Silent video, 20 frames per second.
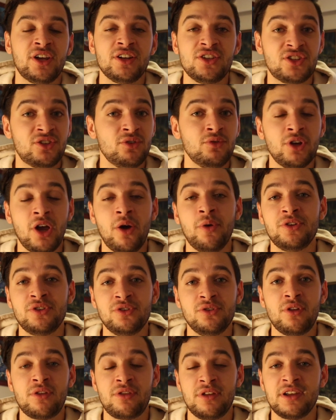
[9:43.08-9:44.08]
You can still go and
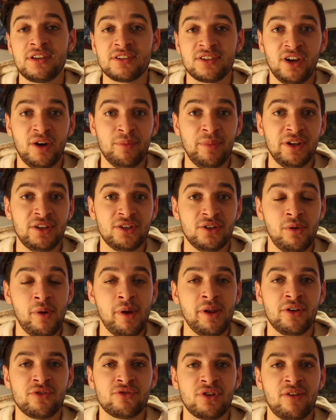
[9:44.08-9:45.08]
do the things that I've been
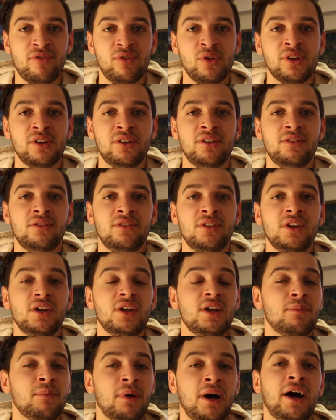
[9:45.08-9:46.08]
doing and traveling and
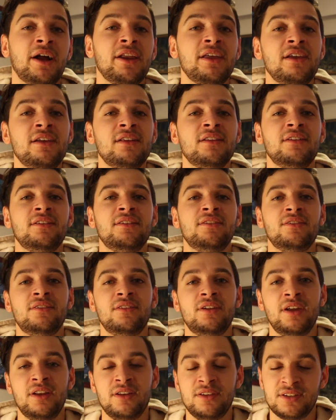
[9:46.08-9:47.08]
partying
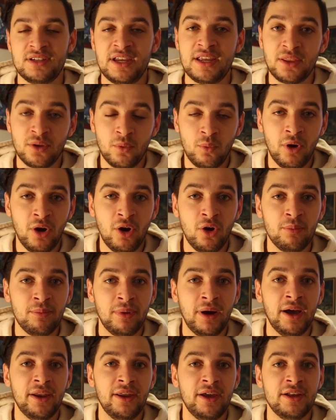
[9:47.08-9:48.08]
and seeing the world,
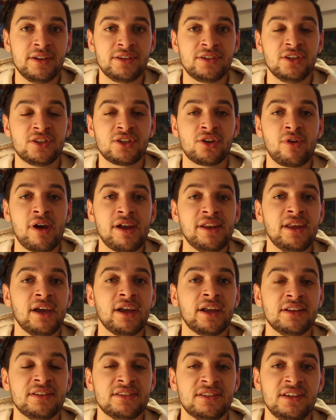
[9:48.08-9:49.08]
but it's just creating
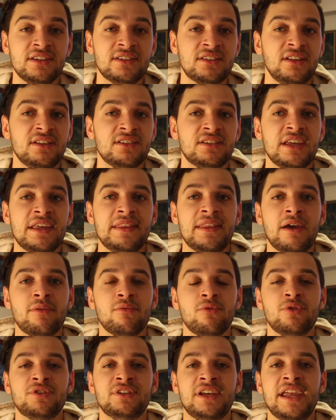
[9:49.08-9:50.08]
that consistency and
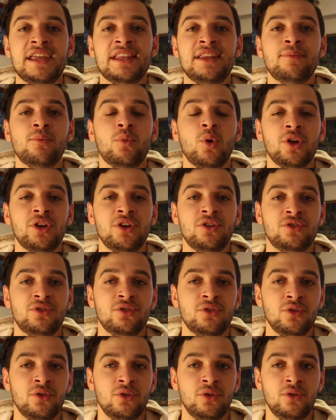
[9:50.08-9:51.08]
that routine in what you
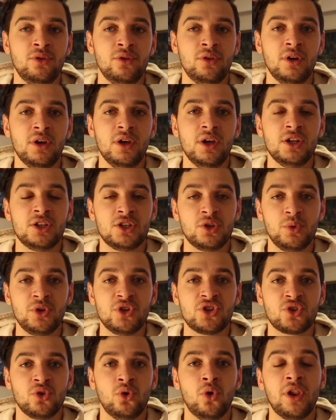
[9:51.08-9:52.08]
do to
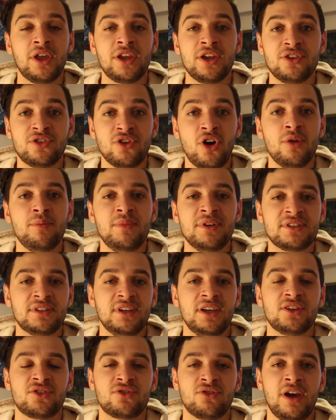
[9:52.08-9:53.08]
ensure that you don't miss
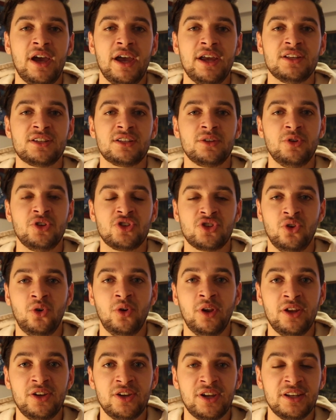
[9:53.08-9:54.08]
these trades, to
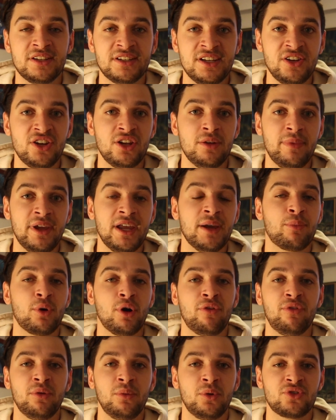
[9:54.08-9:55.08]
ensure that you continue to be a
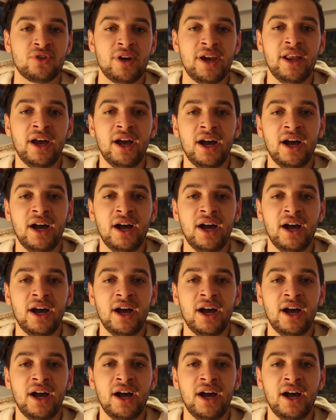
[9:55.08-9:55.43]
profitable trader.